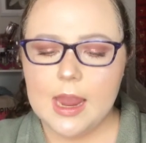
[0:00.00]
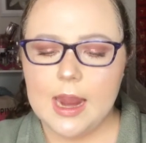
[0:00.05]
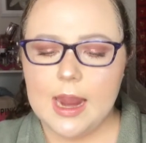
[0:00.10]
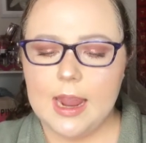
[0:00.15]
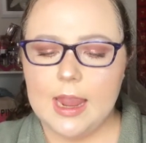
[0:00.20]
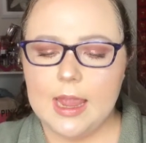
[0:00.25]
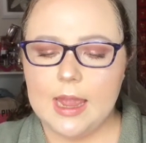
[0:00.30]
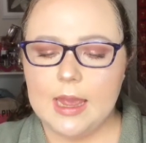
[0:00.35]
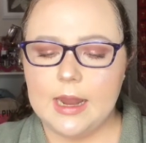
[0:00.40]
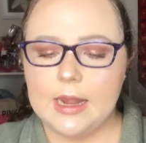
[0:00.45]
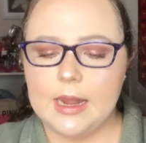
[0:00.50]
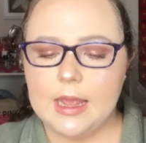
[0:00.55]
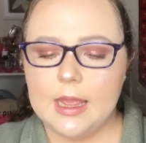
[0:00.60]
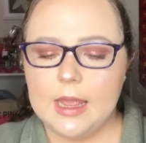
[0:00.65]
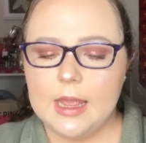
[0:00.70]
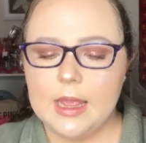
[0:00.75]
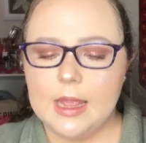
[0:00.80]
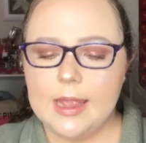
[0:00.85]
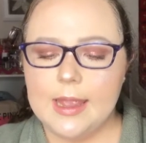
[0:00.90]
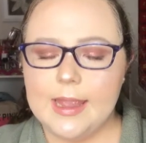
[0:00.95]
and
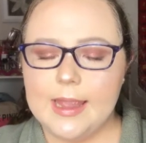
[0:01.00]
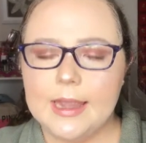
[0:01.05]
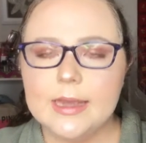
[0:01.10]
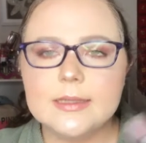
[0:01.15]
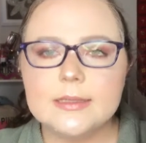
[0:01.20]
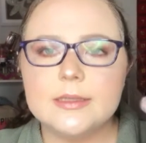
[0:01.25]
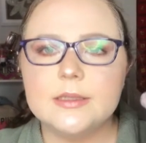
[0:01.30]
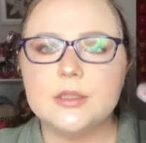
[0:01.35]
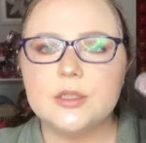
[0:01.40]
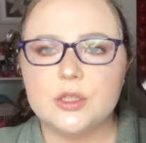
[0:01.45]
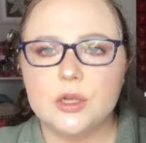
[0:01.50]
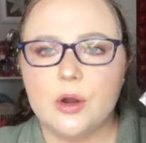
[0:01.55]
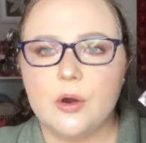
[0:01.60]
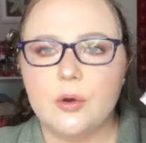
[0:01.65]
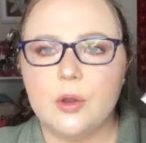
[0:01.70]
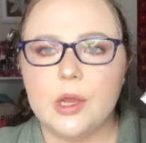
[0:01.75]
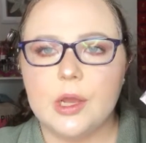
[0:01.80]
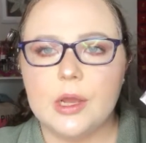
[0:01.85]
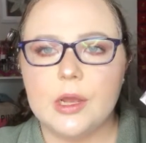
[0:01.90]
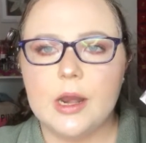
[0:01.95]
it's so
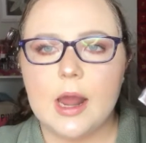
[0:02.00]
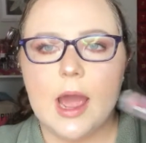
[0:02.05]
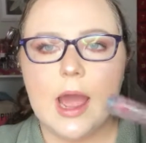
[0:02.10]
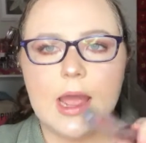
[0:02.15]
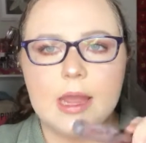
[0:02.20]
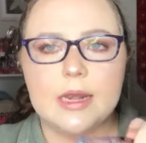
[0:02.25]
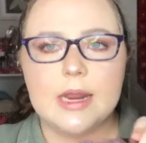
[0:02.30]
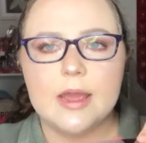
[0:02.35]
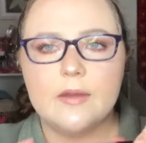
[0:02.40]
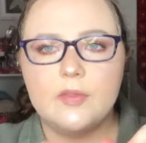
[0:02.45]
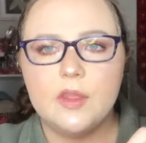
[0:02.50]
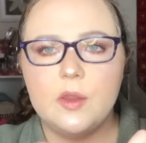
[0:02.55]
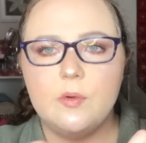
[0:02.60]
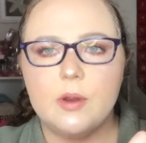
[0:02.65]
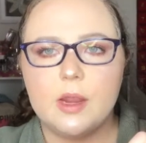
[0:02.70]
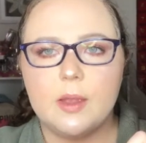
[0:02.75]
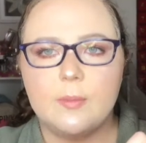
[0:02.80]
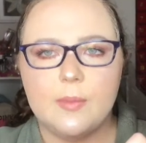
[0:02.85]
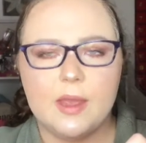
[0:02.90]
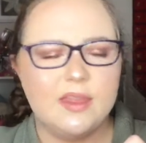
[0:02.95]
good. I definitely
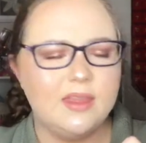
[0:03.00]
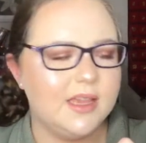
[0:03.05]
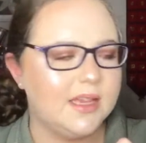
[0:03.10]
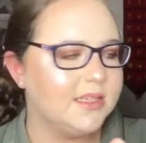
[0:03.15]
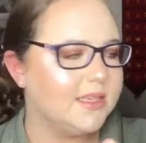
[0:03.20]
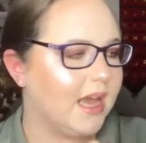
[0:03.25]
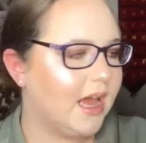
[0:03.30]
recommend this.